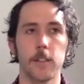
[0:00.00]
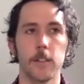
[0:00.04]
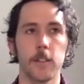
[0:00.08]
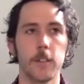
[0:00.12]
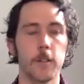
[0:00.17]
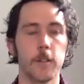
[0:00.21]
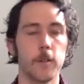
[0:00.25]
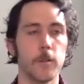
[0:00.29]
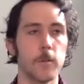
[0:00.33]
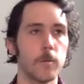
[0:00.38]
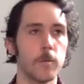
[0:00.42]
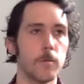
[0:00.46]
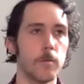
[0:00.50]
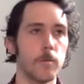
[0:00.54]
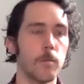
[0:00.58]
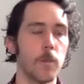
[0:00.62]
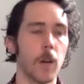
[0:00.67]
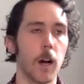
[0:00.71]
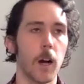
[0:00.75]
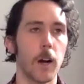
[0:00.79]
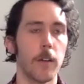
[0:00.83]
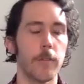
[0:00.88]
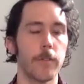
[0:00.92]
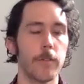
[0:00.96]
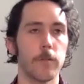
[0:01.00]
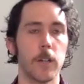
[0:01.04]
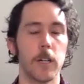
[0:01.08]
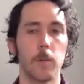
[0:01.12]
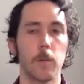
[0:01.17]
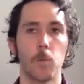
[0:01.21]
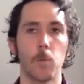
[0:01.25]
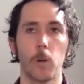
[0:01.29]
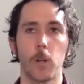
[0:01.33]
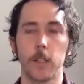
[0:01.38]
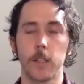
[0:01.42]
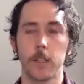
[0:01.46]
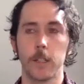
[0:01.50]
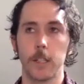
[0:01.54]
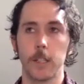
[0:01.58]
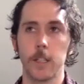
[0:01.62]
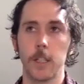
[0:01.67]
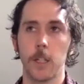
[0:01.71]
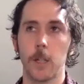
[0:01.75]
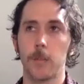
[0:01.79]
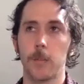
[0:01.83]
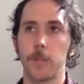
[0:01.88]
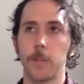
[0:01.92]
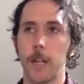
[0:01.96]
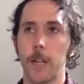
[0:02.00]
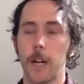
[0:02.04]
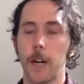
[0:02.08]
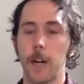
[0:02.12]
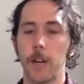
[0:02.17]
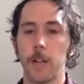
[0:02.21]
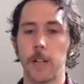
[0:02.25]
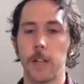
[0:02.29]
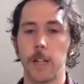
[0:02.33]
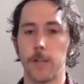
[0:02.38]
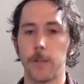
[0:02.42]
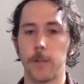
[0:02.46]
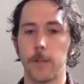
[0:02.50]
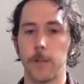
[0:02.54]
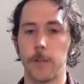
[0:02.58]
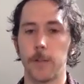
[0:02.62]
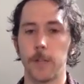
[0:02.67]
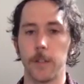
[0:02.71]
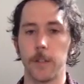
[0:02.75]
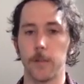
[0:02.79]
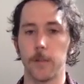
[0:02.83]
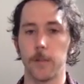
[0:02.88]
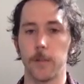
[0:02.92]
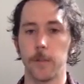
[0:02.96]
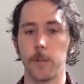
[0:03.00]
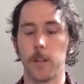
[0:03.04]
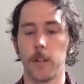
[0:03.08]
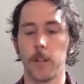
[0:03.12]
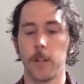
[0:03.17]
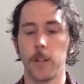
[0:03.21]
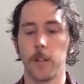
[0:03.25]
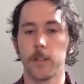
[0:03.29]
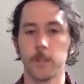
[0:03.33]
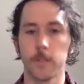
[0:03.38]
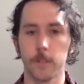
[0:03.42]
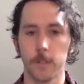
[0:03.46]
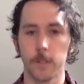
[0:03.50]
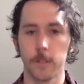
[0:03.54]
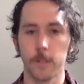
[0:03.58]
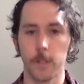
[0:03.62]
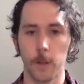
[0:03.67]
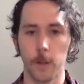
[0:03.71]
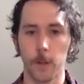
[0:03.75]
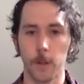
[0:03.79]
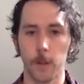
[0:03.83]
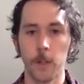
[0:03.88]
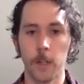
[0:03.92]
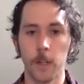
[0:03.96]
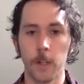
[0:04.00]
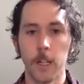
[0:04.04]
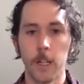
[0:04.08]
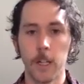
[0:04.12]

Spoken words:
new hot framework that comes out every 3 months. So,